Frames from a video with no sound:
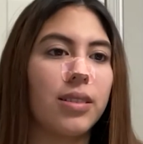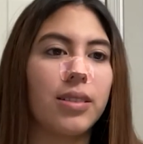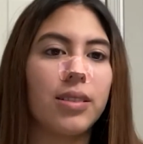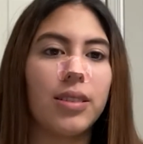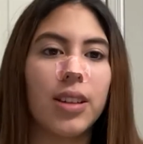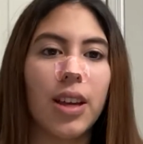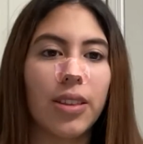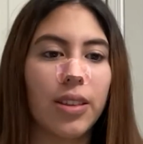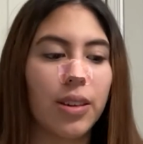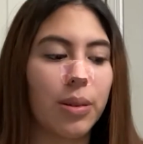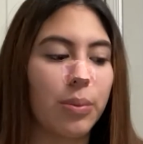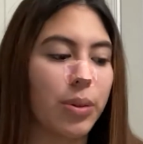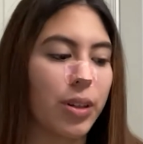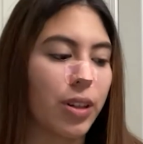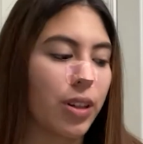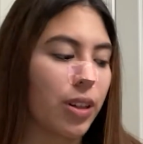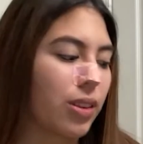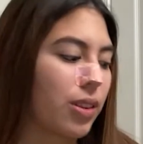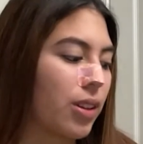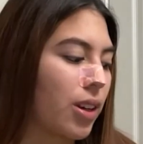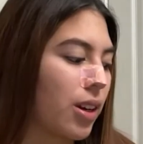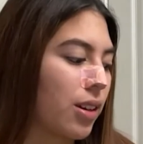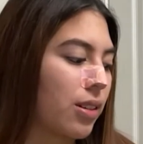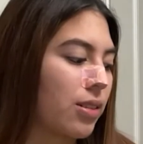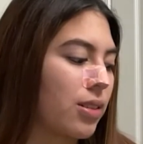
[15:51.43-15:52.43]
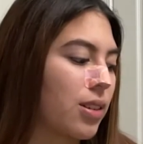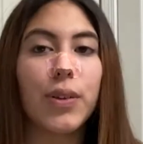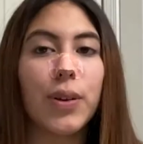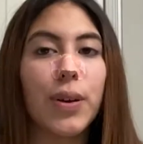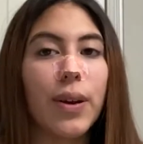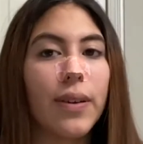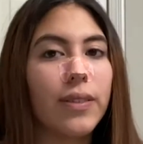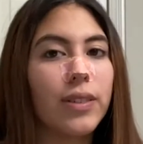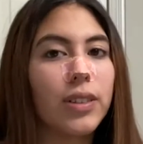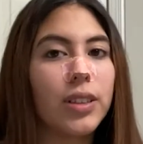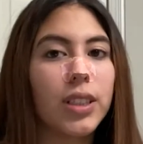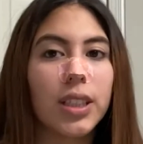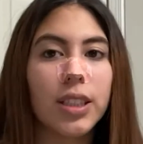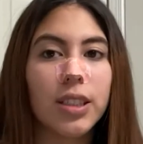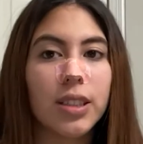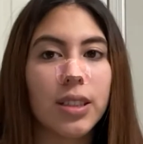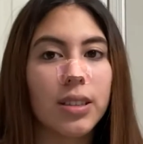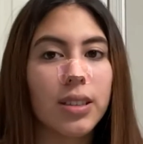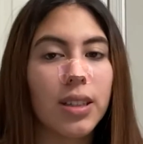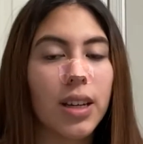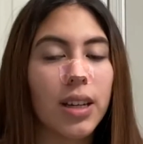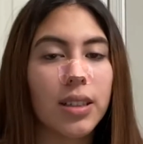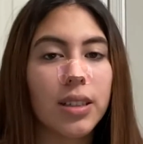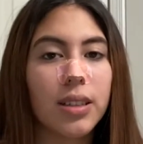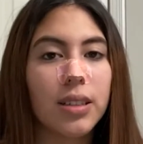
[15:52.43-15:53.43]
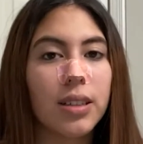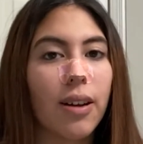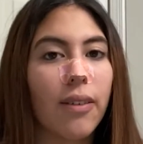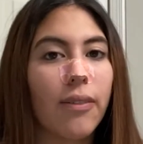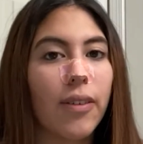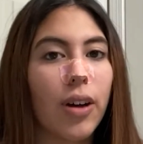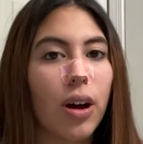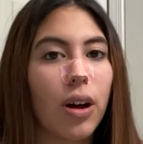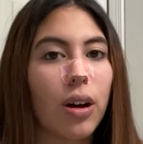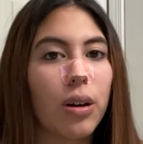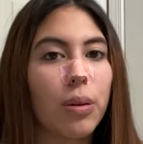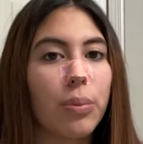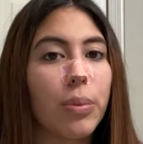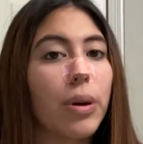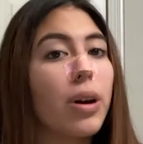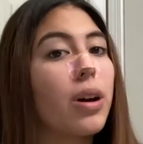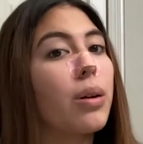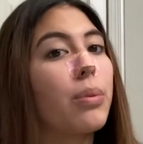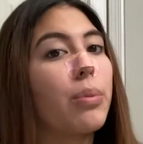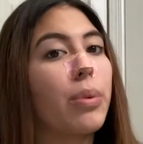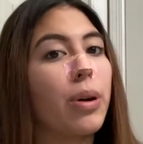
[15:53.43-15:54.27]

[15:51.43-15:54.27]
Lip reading: nothing but good things. If you haven't listened to any self-help